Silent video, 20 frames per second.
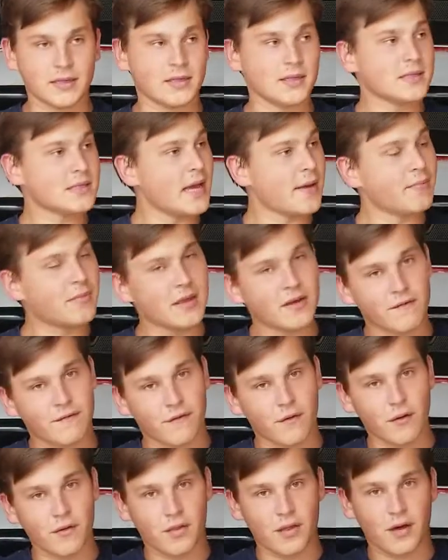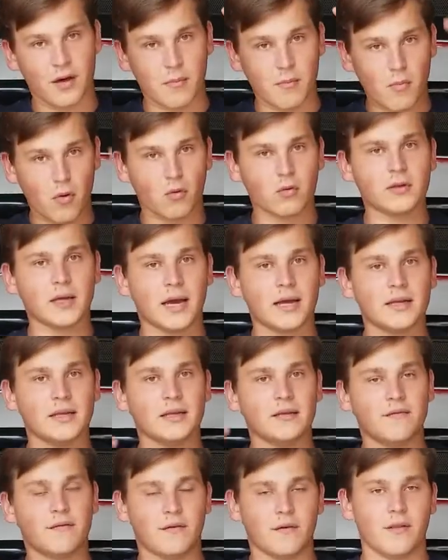the same thing for the mold I
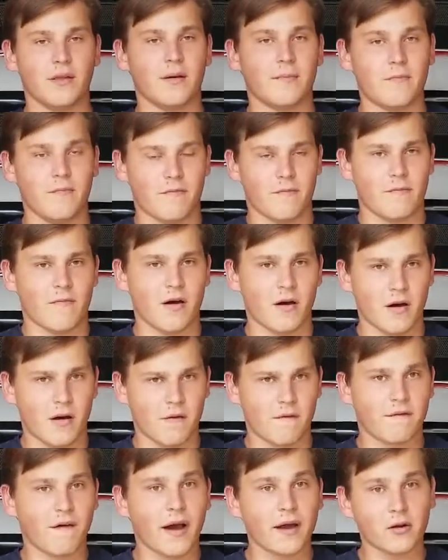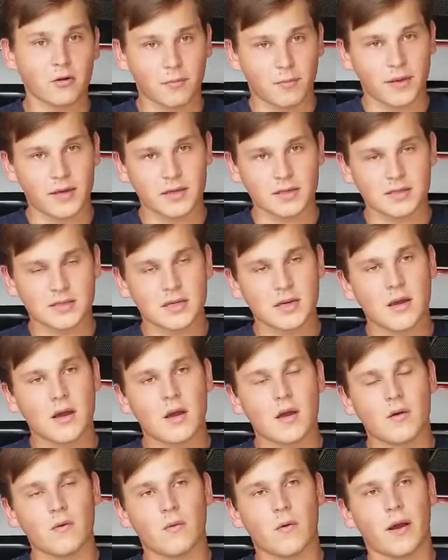did for the final piece,
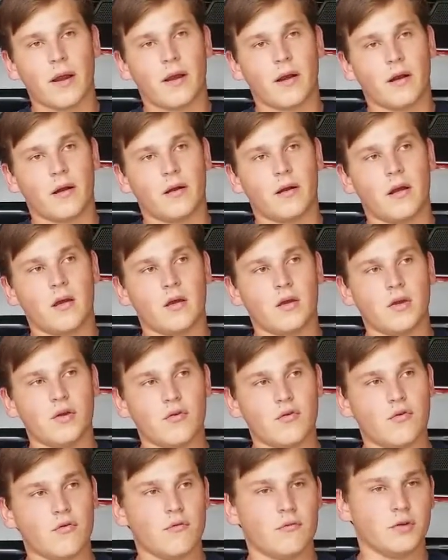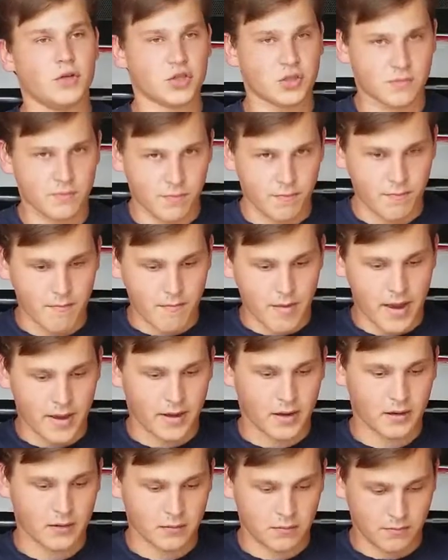where you just
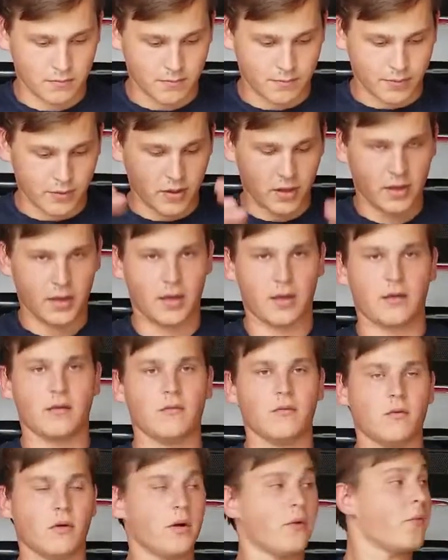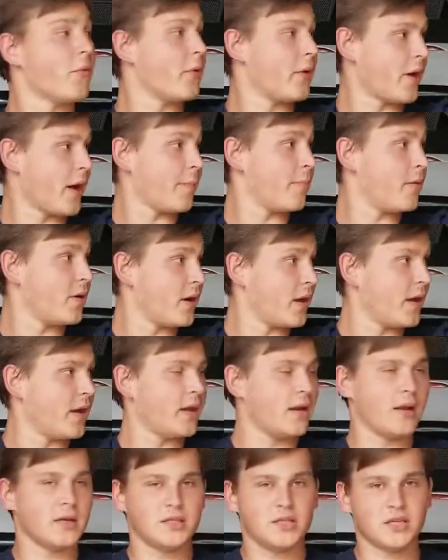put it, where I put it
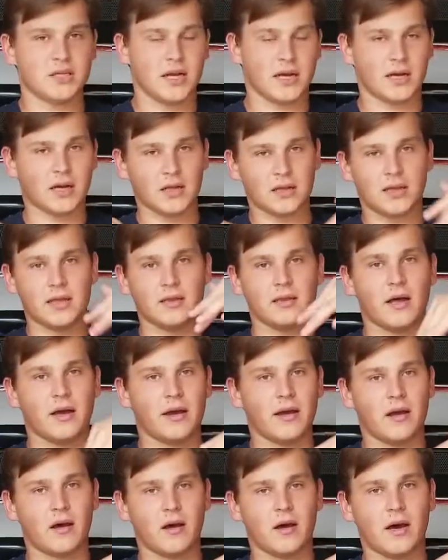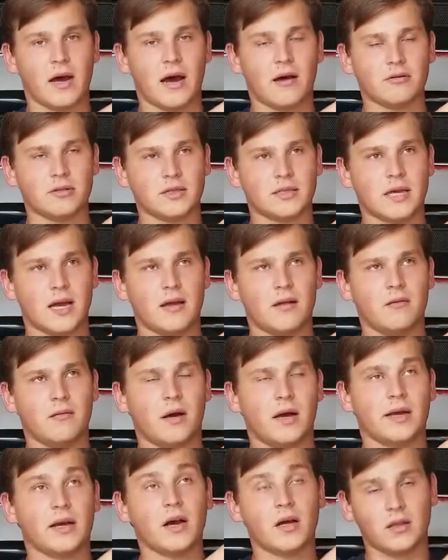in. It's just I cut the outside,
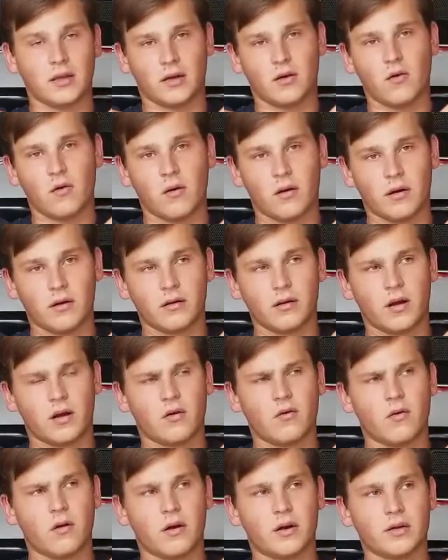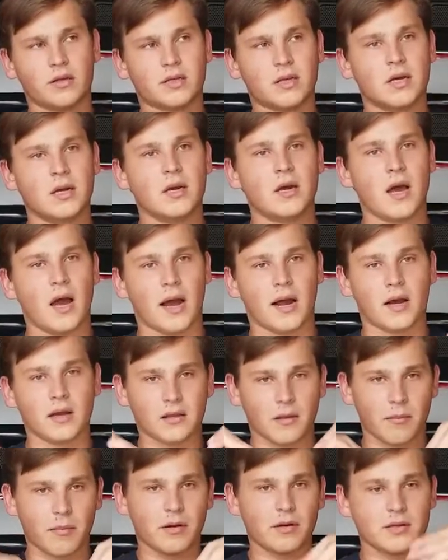I cut like corners. I cut
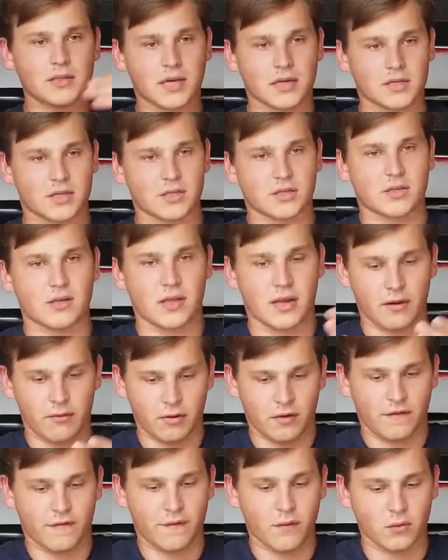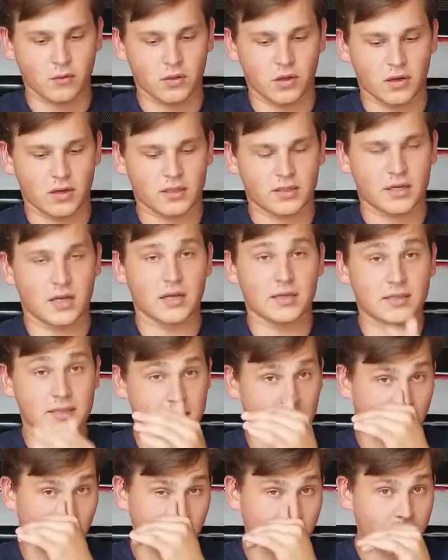the middle section so that it would fold on
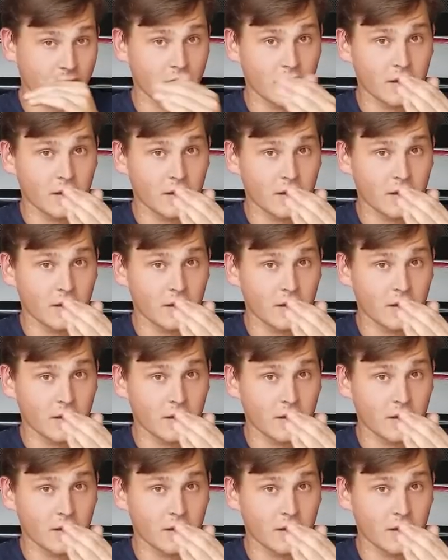itself,